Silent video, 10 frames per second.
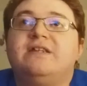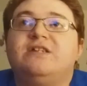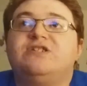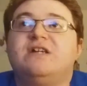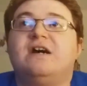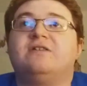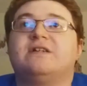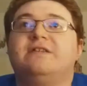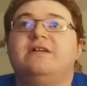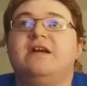AJ Styles
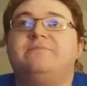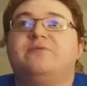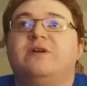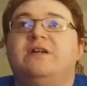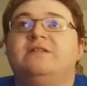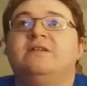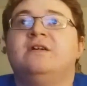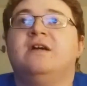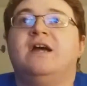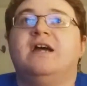on the apron.
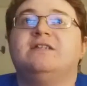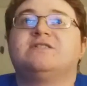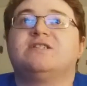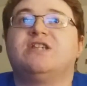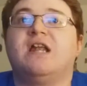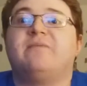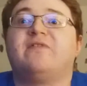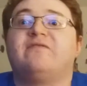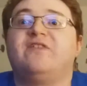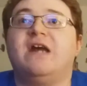And he's going to set up
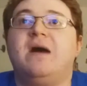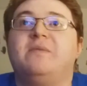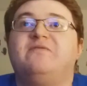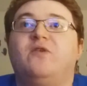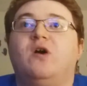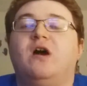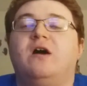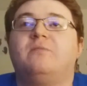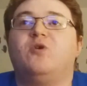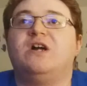for the phenomenal
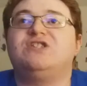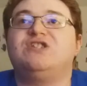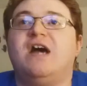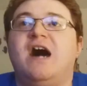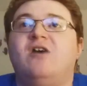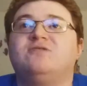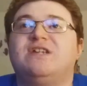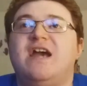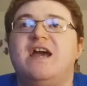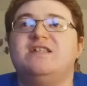forearm. Watch out,
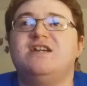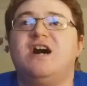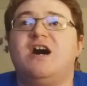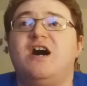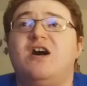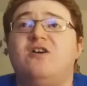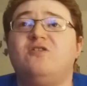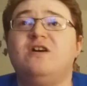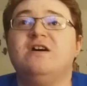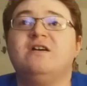
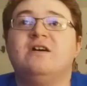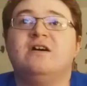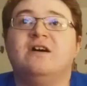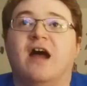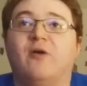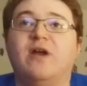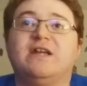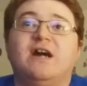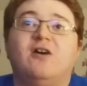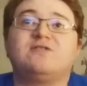Daniel! Here we
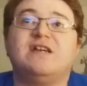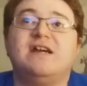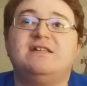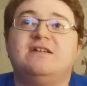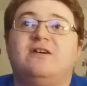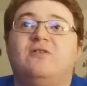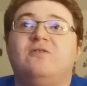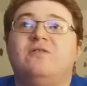go, Daniel.